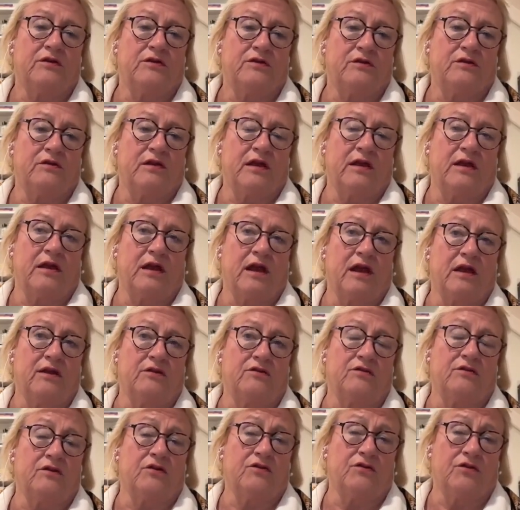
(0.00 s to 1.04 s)
to take
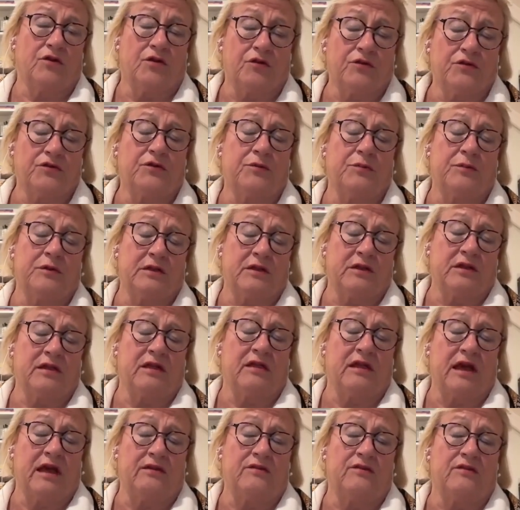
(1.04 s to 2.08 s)
action, because ultimately
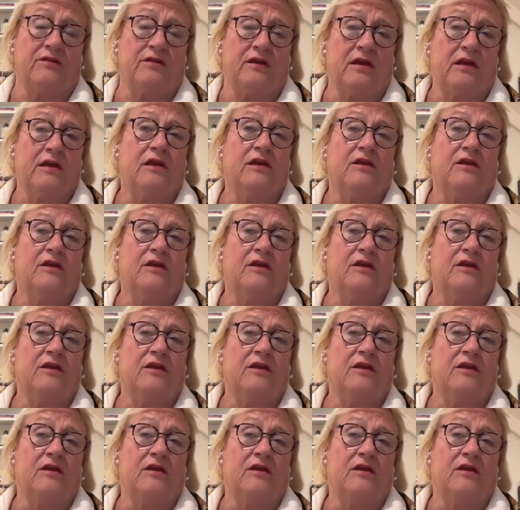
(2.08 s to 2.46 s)
that's